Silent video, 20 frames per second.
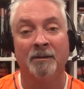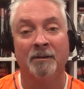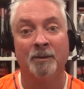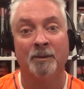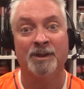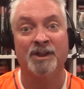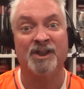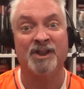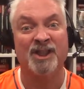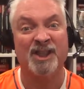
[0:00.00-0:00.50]

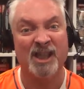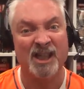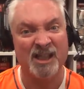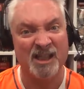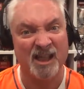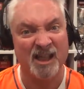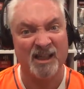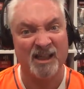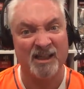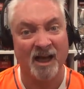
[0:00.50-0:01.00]
which is
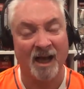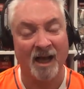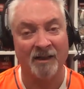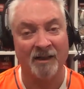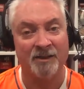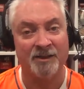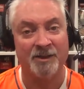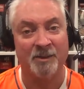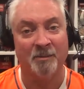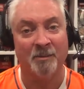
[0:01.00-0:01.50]
sixteen
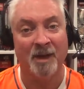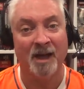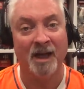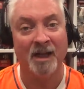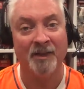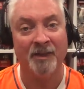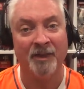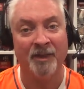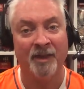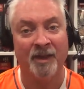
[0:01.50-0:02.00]
dollars a
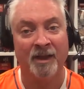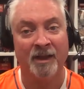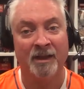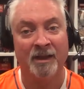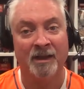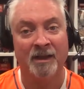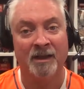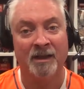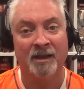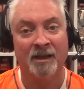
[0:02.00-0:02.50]
month.
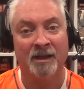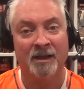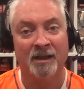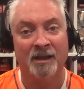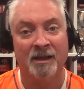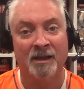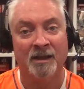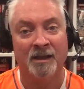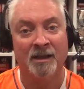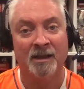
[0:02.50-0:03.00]

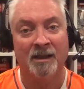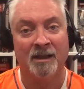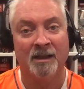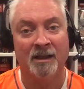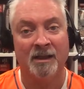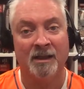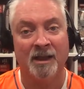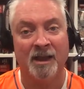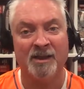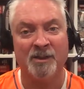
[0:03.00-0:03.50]

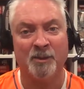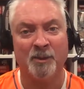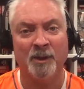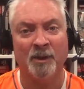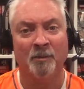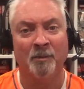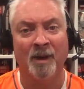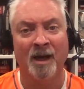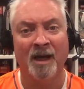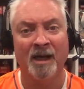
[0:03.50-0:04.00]
That's
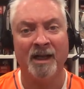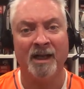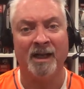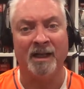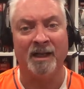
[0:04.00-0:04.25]
real money.